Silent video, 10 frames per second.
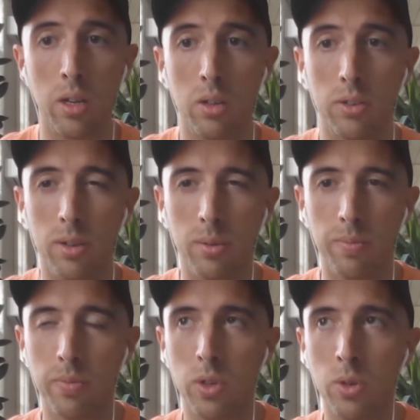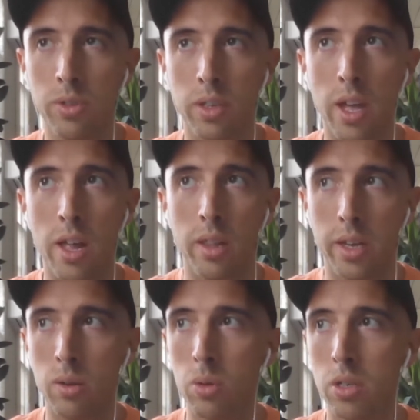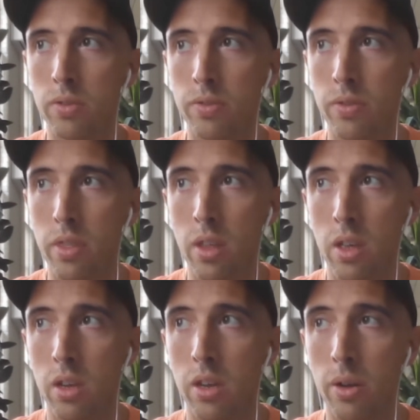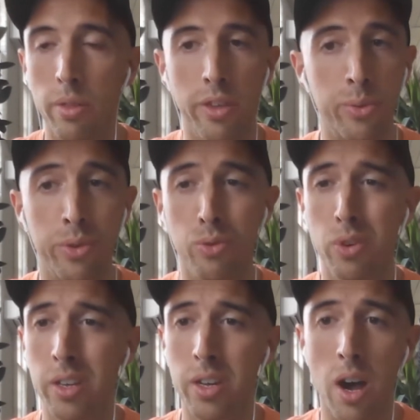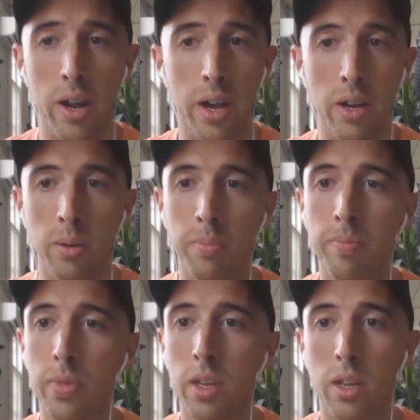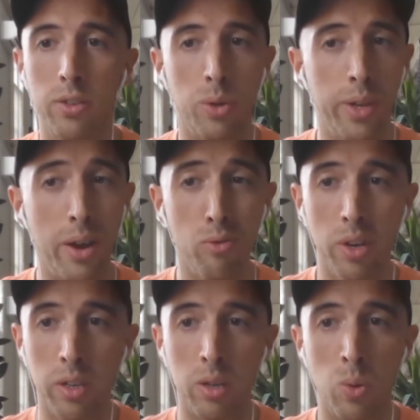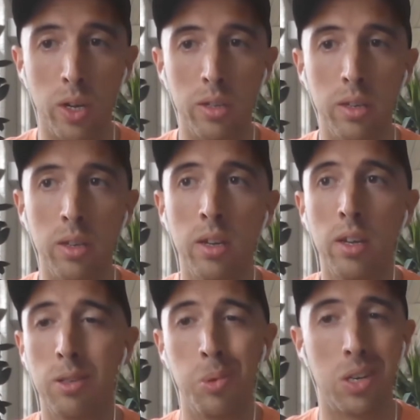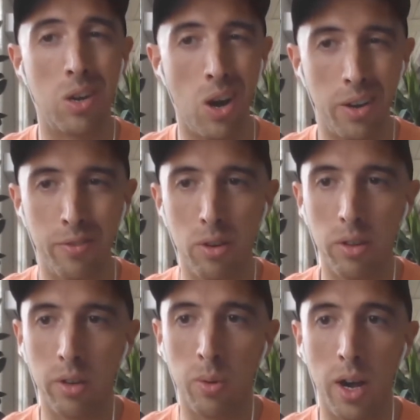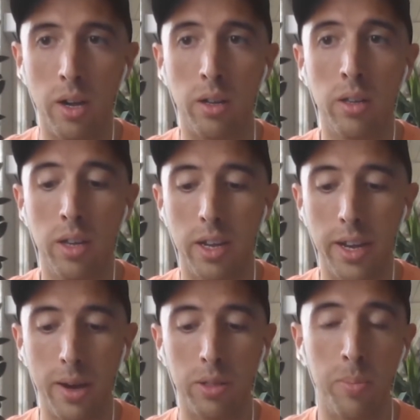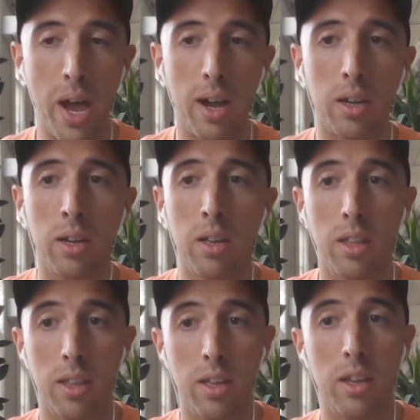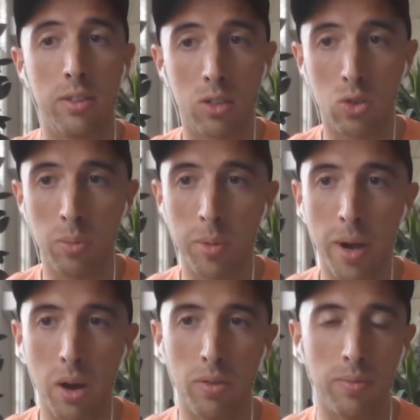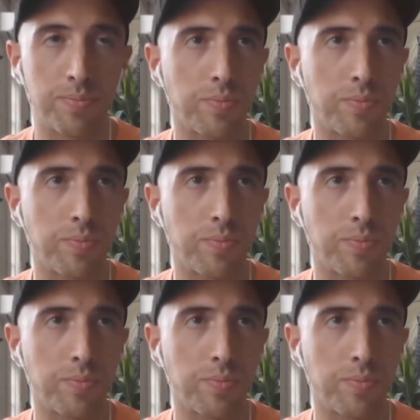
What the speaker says: So using that language of, this was a really hot item, sold out really quickly, it's been gone for a little while, and now it's back, is extremely powerful.